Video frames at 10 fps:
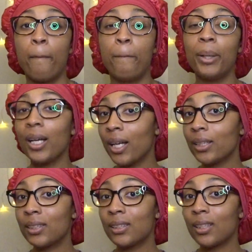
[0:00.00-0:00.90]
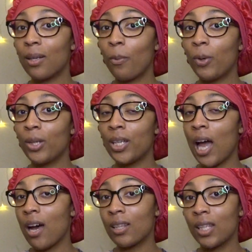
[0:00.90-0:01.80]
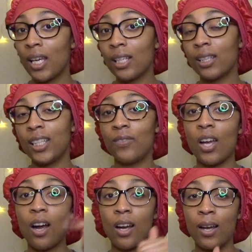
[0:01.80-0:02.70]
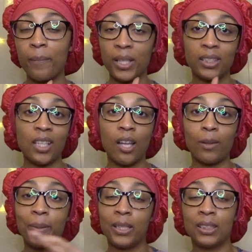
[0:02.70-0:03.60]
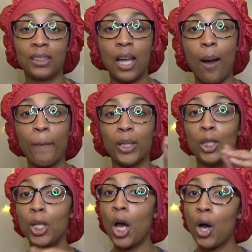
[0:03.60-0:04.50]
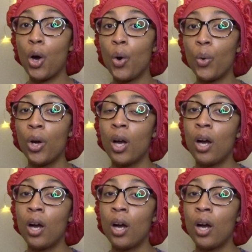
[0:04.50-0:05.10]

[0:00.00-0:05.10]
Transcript: But what do y'all think? Leave y'all comments, y'all opinions down below.